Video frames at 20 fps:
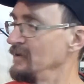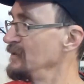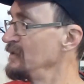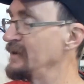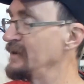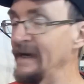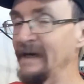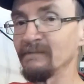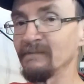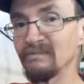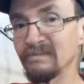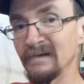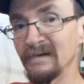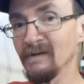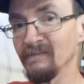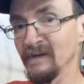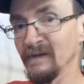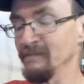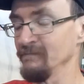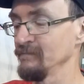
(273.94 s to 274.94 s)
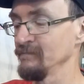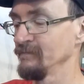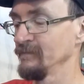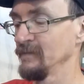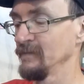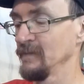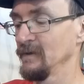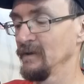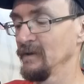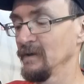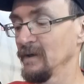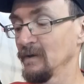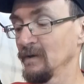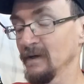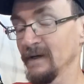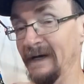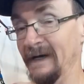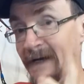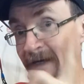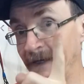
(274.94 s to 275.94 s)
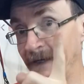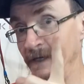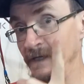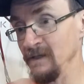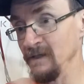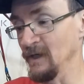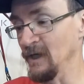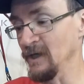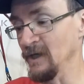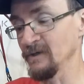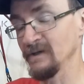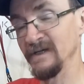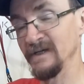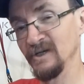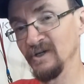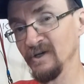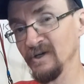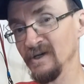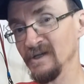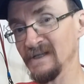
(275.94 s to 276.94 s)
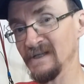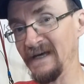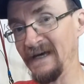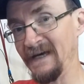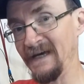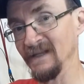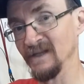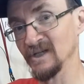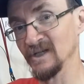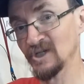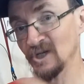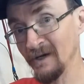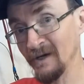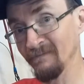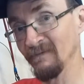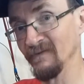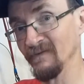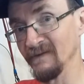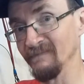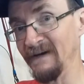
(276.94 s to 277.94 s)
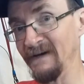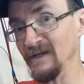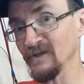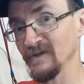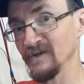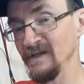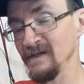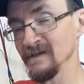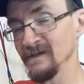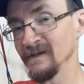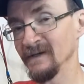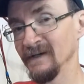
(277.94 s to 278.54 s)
that problem, A, only occurs at the top of the battery.